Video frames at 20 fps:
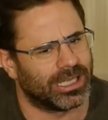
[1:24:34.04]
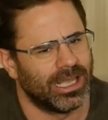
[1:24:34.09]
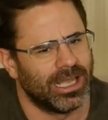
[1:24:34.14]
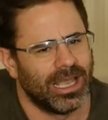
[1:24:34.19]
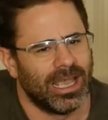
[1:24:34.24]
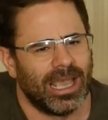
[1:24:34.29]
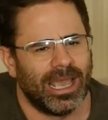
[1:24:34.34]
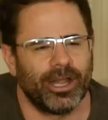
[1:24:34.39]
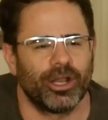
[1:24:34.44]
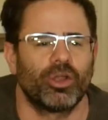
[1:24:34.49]
and
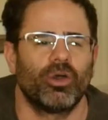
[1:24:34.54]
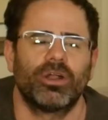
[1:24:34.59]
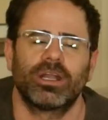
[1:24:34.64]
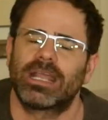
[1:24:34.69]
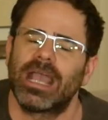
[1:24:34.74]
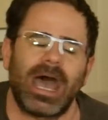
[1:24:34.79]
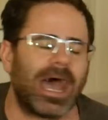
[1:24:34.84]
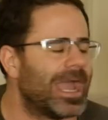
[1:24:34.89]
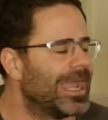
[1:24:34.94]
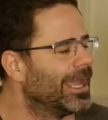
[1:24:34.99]
they're going
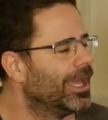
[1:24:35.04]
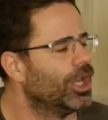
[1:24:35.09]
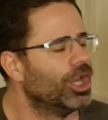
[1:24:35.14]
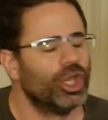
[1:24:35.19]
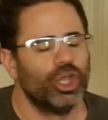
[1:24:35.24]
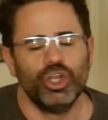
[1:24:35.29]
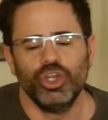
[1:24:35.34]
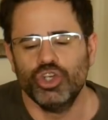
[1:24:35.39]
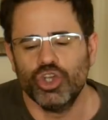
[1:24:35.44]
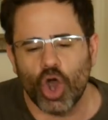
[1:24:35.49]
guy
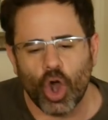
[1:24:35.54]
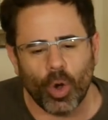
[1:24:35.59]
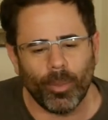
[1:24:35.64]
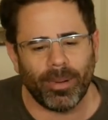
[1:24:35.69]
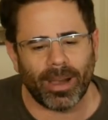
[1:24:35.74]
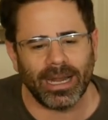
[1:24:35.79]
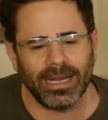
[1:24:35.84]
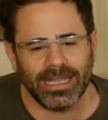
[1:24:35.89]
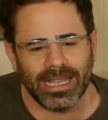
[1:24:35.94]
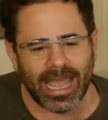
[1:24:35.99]

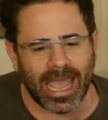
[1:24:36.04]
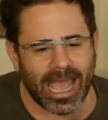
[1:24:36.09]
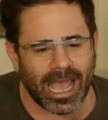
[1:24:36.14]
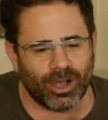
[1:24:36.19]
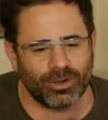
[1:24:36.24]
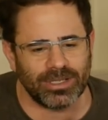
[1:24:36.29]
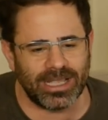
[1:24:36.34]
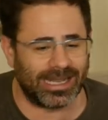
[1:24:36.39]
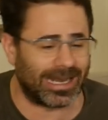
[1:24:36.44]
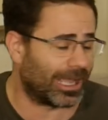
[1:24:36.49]
nobody
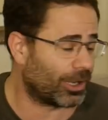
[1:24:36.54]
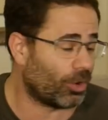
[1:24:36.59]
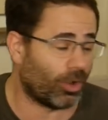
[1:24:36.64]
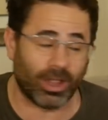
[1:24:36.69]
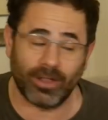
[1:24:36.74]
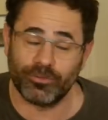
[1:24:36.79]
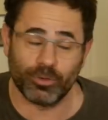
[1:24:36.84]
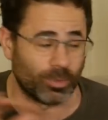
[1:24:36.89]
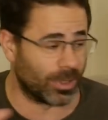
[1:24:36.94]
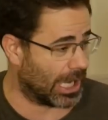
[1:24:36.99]
out and i
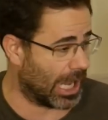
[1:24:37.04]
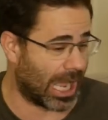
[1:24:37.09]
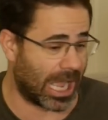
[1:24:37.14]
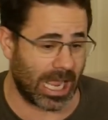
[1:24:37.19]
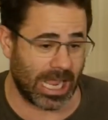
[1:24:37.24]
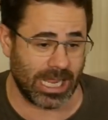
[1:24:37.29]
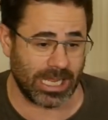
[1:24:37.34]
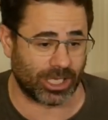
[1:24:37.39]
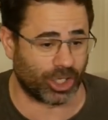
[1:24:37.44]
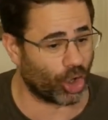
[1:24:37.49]
call everyone
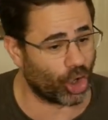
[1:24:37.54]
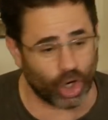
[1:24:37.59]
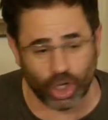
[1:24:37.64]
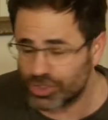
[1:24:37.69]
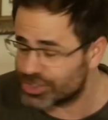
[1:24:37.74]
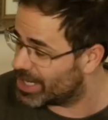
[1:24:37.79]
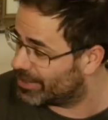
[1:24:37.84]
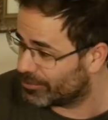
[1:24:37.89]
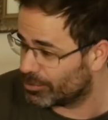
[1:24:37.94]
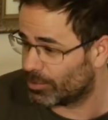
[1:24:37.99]
guy
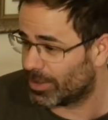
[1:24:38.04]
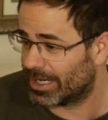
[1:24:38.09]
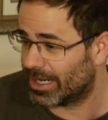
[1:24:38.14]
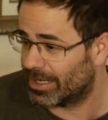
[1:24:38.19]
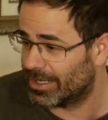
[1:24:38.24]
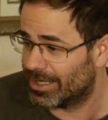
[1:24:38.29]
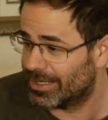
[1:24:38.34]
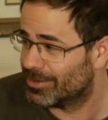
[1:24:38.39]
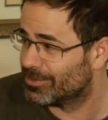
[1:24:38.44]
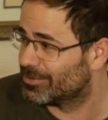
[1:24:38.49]
girls everyone
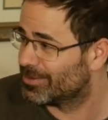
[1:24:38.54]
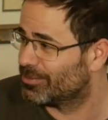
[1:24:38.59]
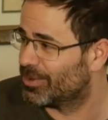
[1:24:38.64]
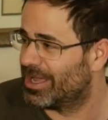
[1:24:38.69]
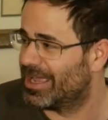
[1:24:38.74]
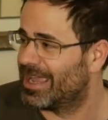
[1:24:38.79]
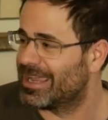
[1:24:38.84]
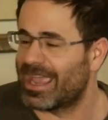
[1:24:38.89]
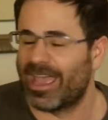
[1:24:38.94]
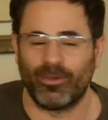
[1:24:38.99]
everyone's we,
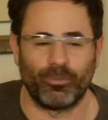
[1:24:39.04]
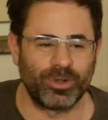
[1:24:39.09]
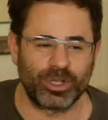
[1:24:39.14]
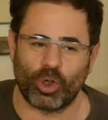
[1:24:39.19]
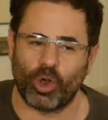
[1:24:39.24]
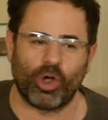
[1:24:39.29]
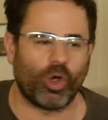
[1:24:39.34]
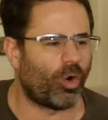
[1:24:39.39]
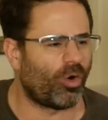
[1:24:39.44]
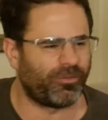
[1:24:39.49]
guy yeah we
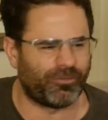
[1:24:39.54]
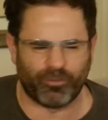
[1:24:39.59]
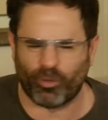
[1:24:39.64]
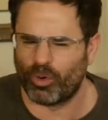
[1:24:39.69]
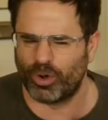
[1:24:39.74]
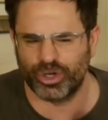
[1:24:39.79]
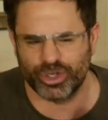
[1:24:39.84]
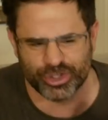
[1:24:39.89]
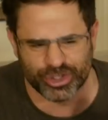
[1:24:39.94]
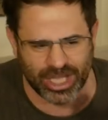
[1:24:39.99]
call all
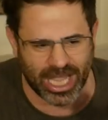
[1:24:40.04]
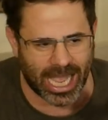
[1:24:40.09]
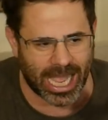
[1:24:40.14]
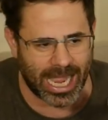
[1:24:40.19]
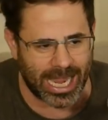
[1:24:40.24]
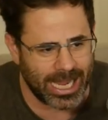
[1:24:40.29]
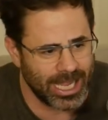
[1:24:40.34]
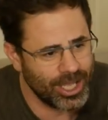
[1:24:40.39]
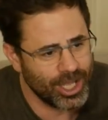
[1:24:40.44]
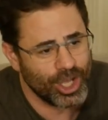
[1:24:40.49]
foreigners
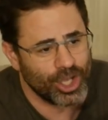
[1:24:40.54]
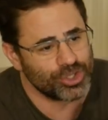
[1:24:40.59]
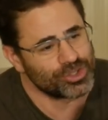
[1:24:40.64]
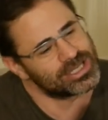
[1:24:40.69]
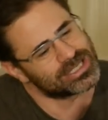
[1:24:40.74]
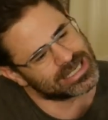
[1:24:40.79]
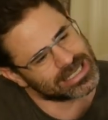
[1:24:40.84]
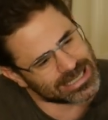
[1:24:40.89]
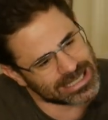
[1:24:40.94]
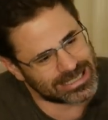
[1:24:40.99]
guy so
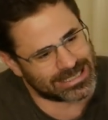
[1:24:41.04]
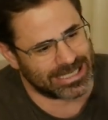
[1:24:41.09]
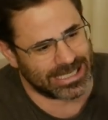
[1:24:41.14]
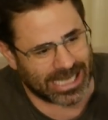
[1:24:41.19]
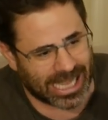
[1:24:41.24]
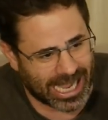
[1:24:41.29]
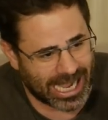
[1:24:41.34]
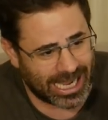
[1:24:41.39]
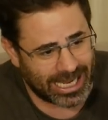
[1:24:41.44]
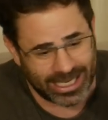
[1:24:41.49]
i said yeah. listen
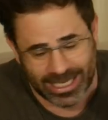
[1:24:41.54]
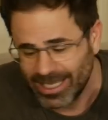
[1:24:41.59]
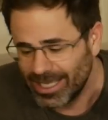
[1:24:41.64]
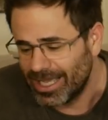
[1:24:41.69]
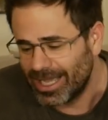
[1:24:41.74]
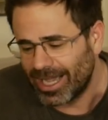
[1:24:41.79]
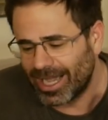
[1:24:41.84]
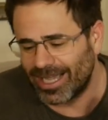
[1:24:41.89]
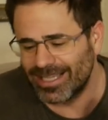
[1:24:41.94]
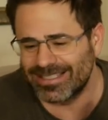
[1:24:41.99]
guy
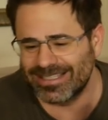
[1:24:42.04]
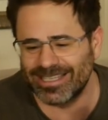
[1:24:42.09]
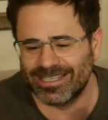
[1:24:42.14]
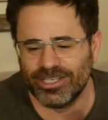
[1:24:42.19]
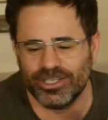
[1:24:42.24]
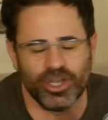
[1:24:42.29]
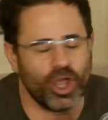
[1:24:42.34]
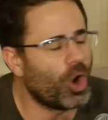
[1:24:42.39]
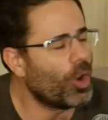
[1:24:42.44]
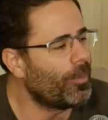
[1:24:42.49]
i said
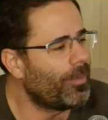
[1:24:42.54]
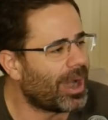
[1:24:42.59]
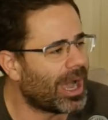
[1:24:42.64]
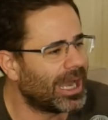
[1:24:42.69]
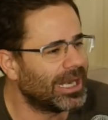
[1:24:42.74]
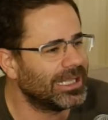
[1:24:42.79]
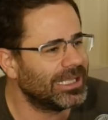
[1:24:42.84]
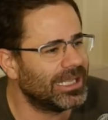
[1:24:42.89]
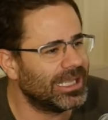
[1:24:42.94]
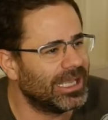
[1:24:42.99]

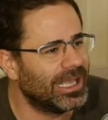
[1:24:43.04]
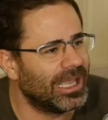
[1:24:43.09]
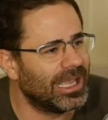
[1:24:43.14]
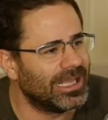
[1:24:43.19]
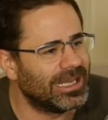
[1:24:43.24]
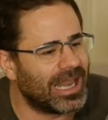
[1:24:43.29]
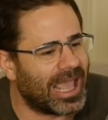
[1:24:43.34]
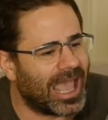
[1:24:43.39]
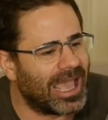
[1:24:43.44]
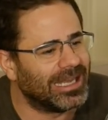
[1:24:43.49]
nobody
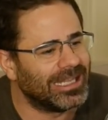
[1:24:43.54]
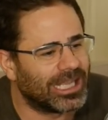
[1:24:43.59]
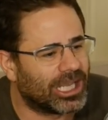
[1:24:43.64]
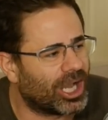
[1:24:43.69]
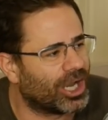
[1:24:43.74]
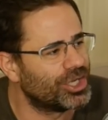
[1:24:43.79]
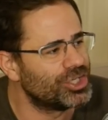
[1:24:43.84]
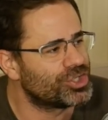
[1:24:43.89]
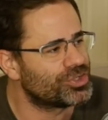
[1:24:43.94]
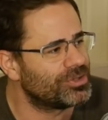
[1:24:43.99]
in any
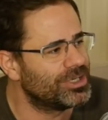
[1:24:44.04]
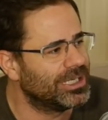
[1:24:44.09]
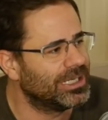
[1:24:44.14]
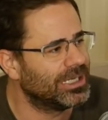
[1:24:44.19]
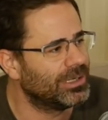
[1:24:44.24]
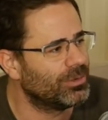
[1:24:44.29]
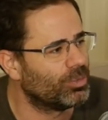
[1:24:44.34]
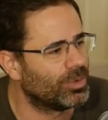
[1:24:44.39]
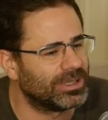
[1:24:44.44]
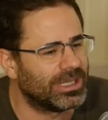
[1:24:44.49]

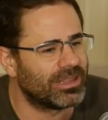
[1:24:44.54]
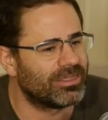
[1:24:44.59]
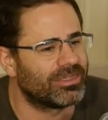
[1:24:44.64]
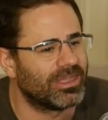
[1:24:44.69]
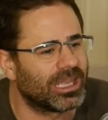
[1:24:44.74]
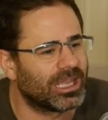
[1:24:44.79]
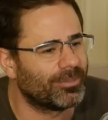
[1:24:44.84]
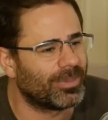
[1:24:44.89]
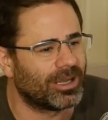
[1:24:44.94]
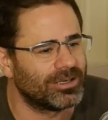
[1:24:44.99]
country when they
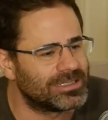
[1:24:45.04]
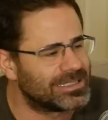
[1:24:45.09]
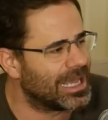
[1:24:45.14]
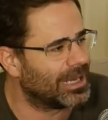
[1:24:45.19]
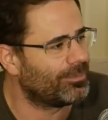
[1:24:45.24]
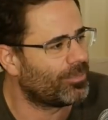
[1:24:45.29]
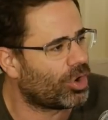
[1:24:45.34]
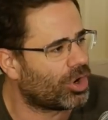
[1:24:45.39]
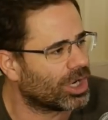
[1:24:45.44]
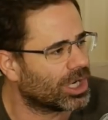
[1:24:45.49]
think about
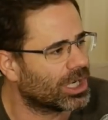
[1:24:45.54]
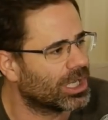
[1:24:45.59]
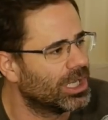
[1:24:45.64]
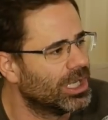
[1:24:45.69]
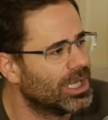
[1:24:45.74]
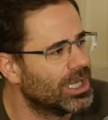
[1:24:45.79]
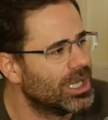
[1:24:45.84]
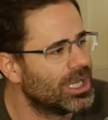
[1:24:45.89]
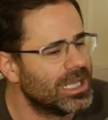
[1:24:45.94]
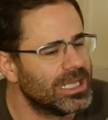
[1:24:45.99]
denmark
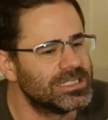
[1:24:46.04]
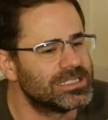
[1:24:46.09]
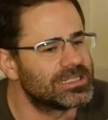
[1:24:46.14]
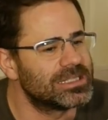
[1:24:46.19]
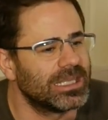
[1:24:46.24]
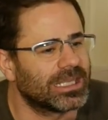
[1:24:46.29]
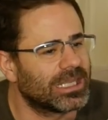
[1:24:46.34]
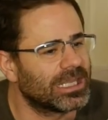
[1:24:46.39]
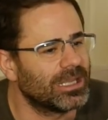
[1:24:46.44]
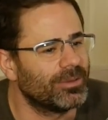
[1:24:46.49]
is
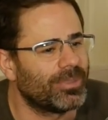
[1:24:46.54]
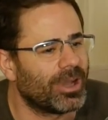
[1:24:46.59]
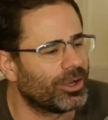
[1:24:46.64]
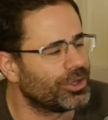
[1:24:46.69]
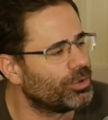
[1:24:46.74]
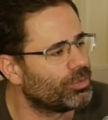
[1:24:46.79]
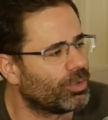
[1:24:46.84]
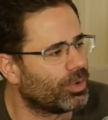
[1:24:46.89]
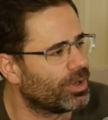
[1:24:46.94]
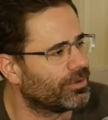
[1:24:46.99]
thinking about
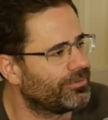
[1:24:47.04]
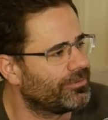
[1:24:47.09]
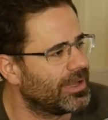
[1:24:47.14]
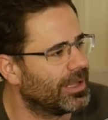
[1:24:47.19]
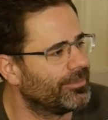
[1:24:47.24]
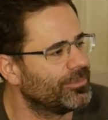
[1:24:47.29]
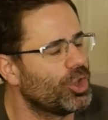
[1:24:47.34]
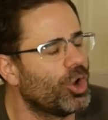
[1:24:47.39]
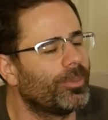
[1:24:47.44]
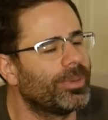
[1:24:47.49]
your royal
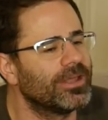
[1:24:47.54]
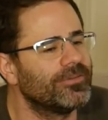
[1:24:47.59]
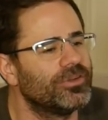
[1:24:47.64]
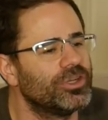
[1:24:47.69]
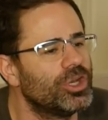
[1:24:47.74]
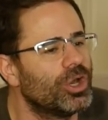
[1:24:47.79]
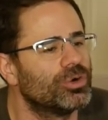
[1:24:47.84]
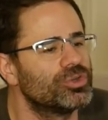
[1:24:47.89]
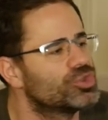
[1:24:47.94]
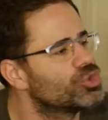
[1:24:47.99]
family nobody
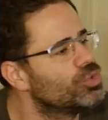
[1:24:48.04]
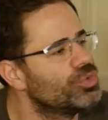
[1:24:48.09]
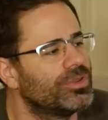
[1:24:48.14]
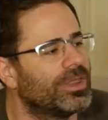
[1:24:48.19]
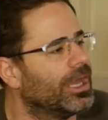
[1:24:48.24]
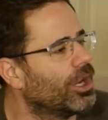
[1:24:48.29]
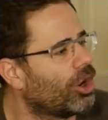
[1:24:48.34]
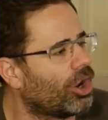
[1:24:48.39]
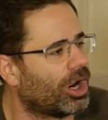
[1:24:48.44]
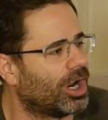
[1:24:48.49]
even knows who
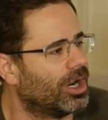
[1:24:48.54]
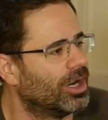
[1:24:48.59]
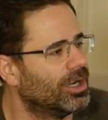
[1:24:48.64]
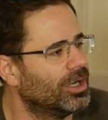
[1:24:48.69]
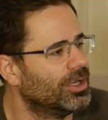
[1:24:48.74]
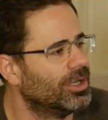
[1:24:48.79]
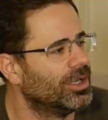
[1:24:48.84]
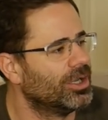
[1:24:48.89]
they are